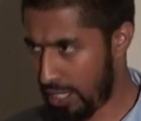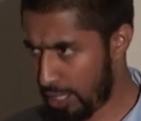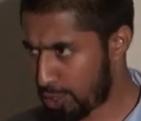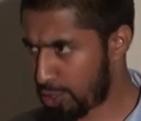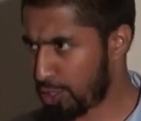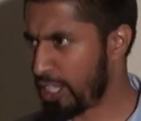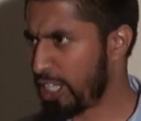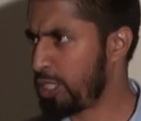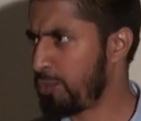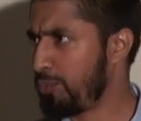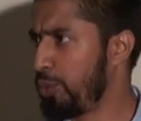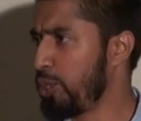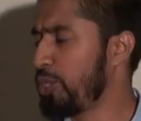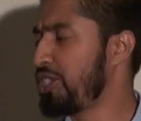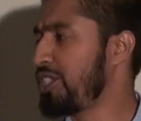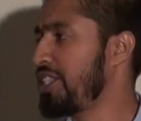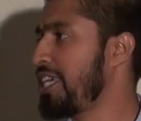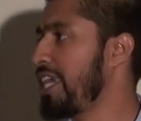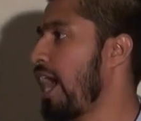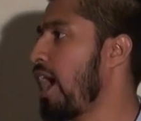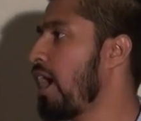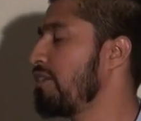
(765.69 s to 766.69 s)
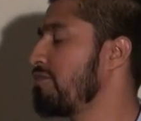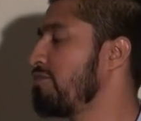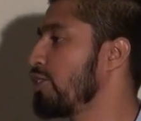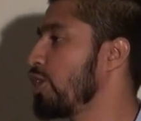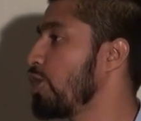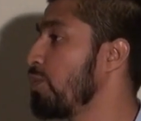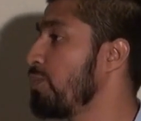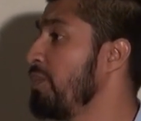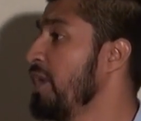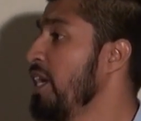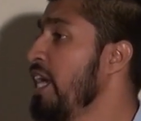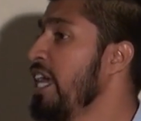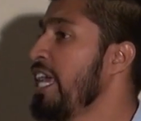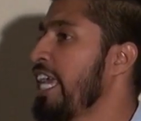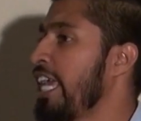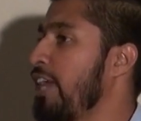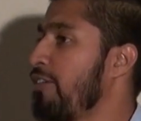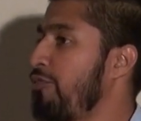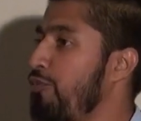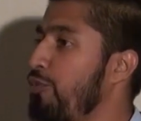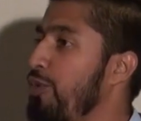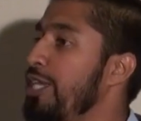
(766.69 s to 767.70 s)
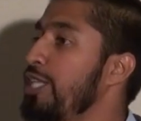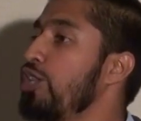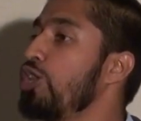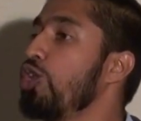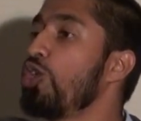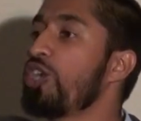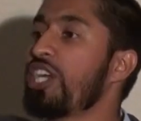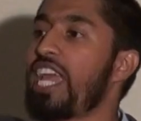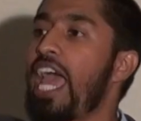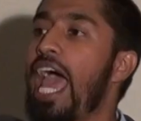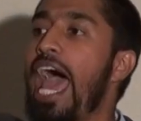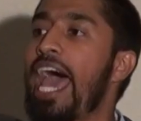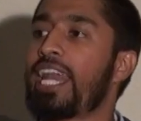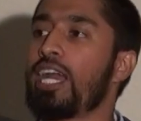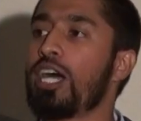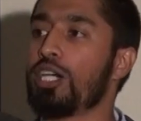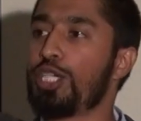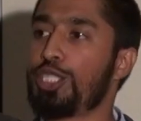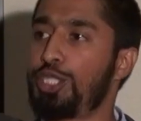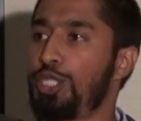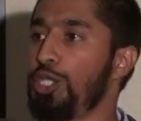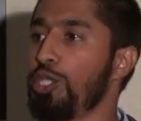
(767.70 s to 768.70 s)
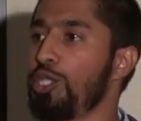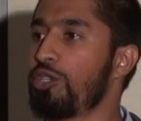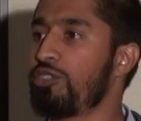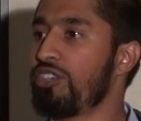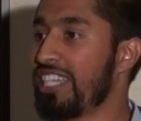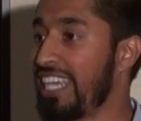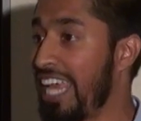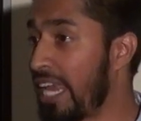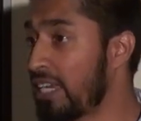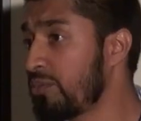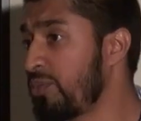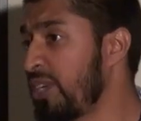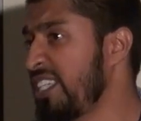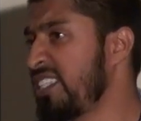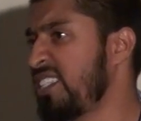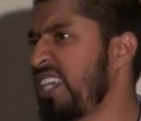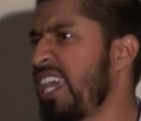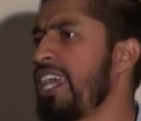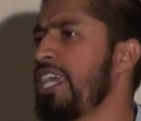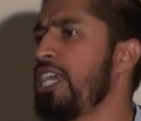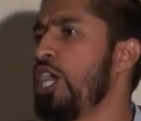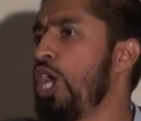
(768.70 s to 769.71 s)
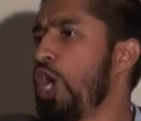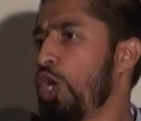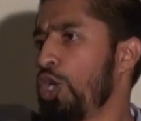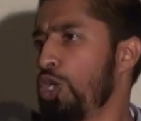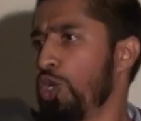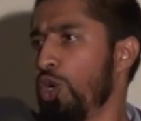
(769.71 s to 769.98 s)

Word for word: So let's push the envelope. If we look at our children and we say,